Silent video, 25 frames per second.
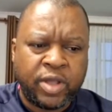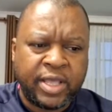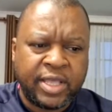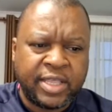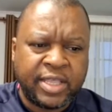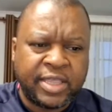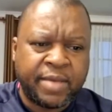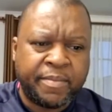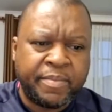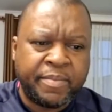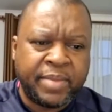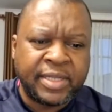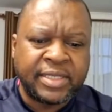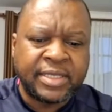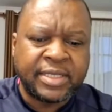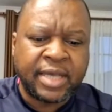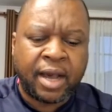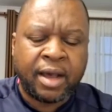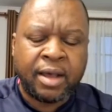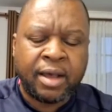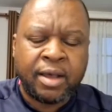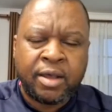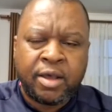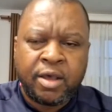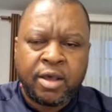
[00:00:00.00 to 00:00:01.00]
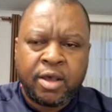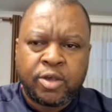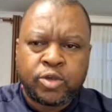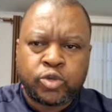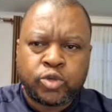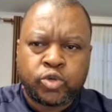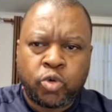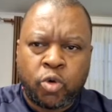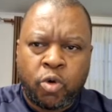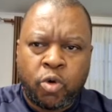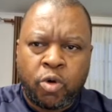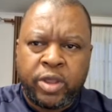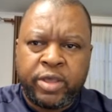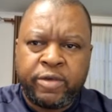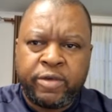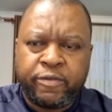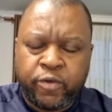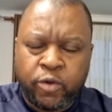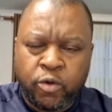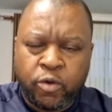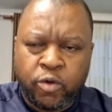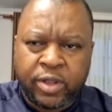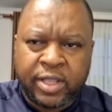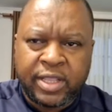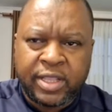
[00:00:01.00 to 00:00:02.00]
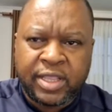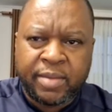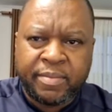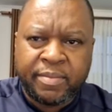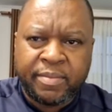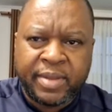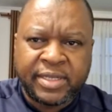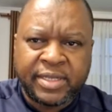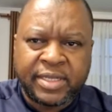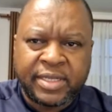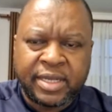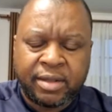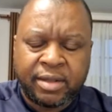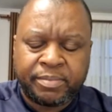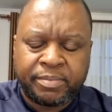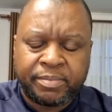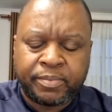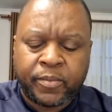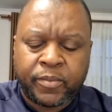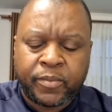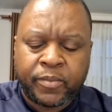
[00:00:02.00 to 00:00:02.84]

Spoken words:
in the media. So if you look in the media,